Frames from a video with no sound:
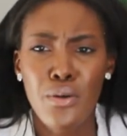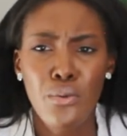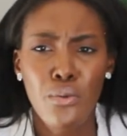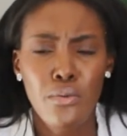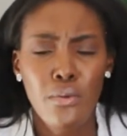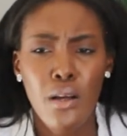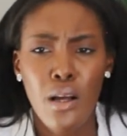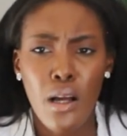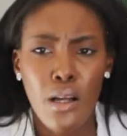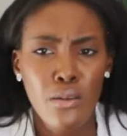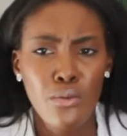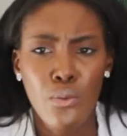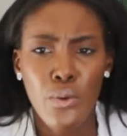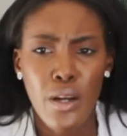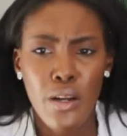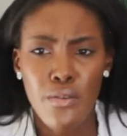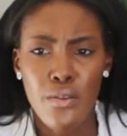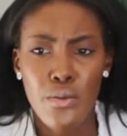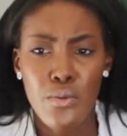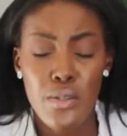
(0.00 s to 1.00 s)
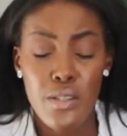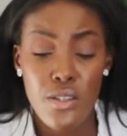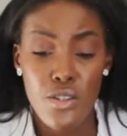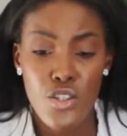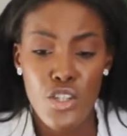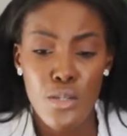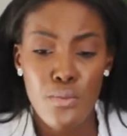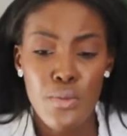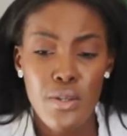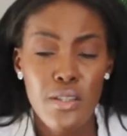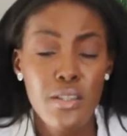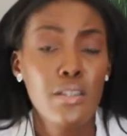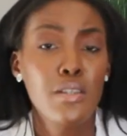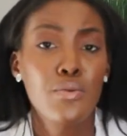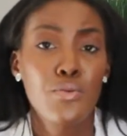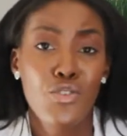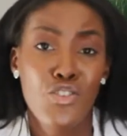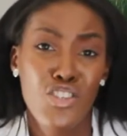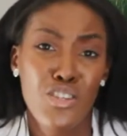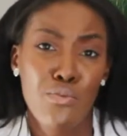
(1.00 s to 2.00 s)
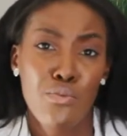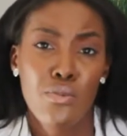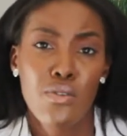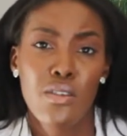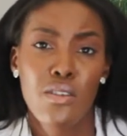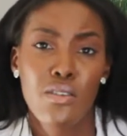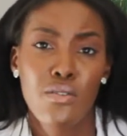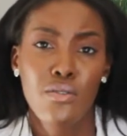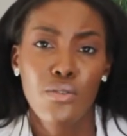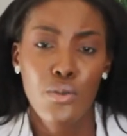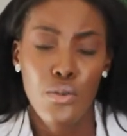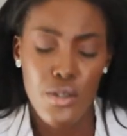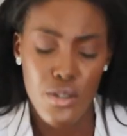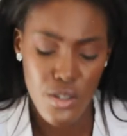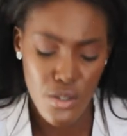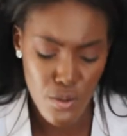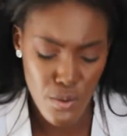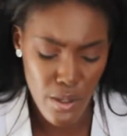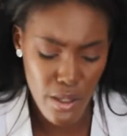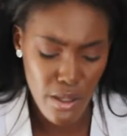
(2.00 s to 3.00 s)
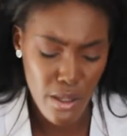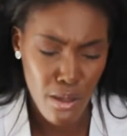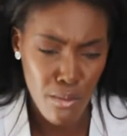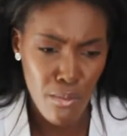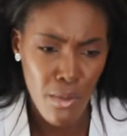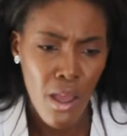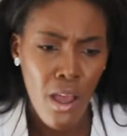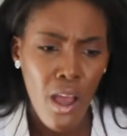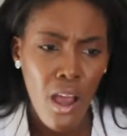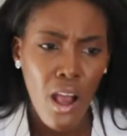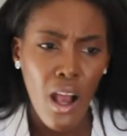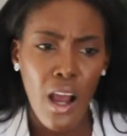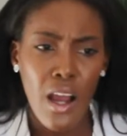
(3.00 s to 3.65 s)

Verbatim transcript: So uh, whatever was the cheapest, and it was cheaper than the florist doing them.